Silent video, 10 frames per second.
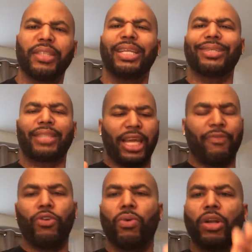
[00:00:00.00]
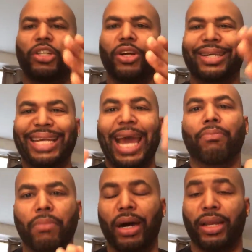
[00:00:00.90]
just think if you would have took
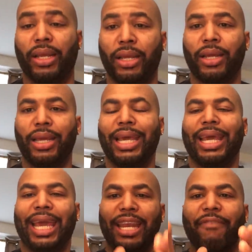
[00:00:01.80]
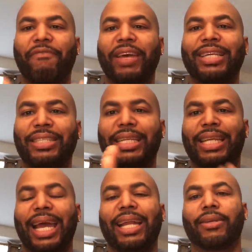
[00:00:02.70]
that money and invested
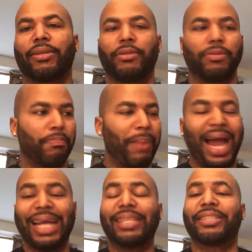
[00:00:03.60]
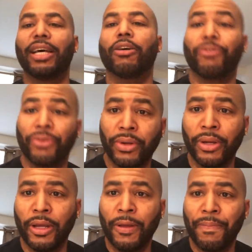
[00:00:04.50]
that by itself.
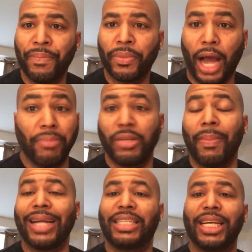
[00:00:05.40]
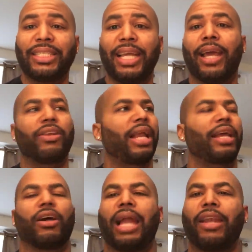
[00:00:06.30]
I'm talking about just that.
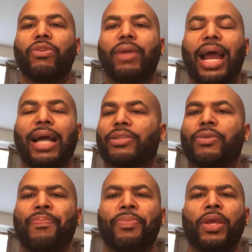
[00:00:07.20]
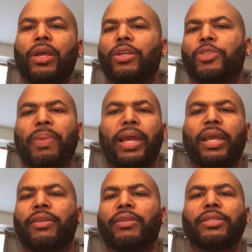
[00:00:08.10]
Like a lot of you guys
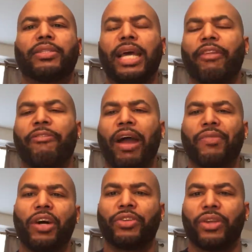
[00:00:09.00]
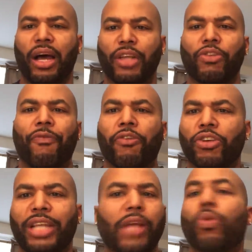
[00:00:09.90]
spend seventy-five hundred dollars dollars on
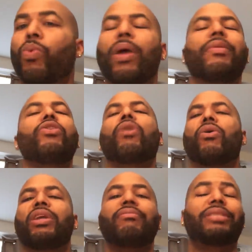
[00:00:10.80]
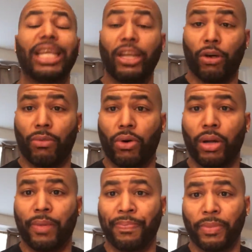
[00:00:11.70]
first dates with women you don't even see no more.